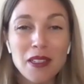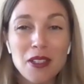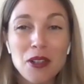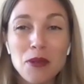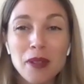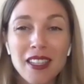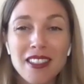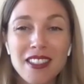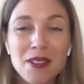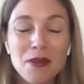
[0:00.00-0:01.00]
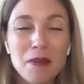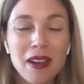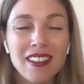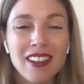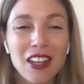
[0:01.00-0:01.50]
into new places we
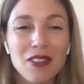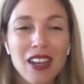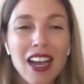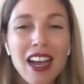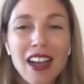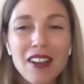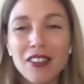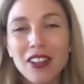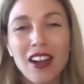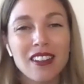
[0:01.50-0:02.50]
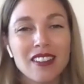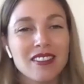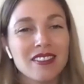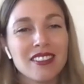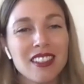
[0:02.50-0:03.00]
might not have ever
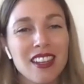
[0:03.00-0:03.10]
gotten